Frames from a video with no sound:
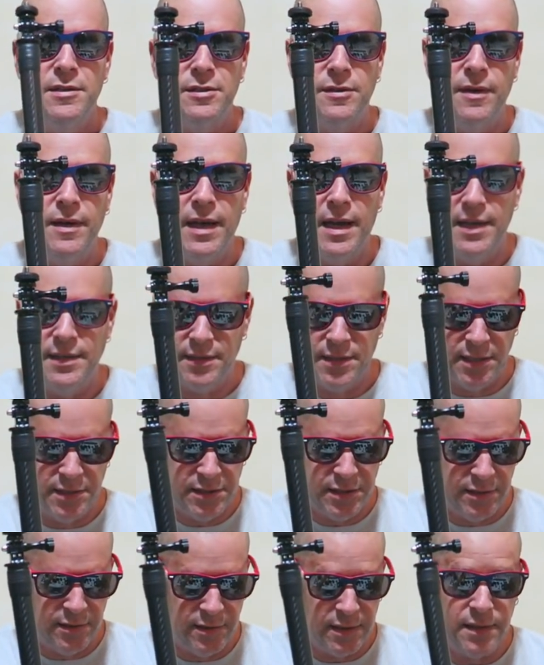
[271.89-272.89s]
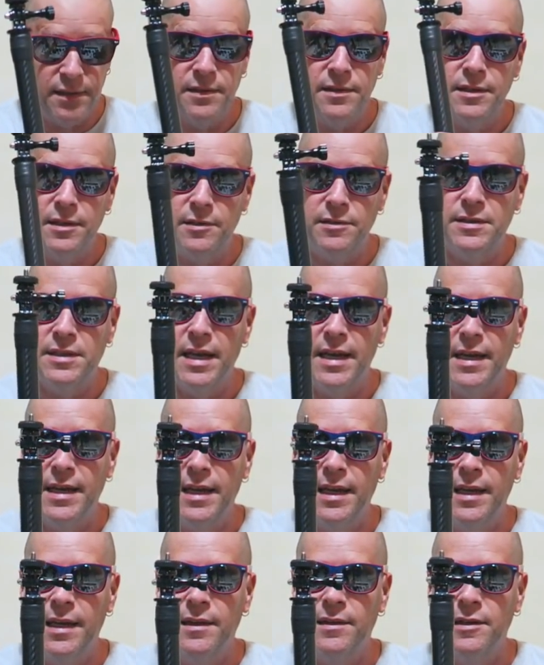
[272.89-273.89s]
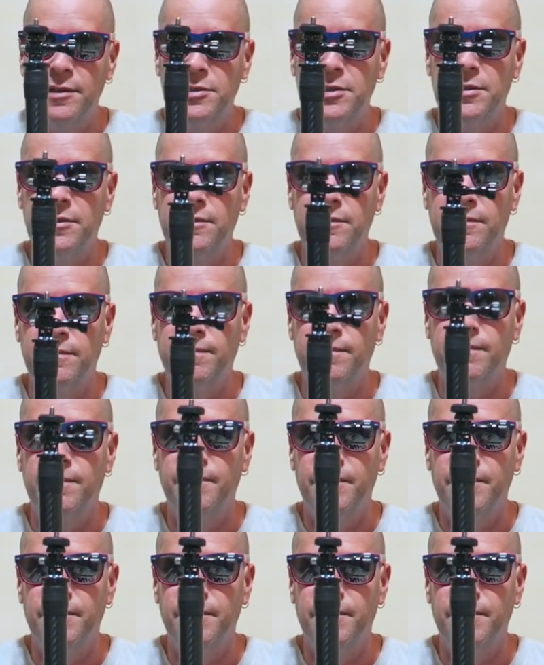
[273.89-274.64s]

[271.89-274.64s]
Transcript: So I got this little dandy, this little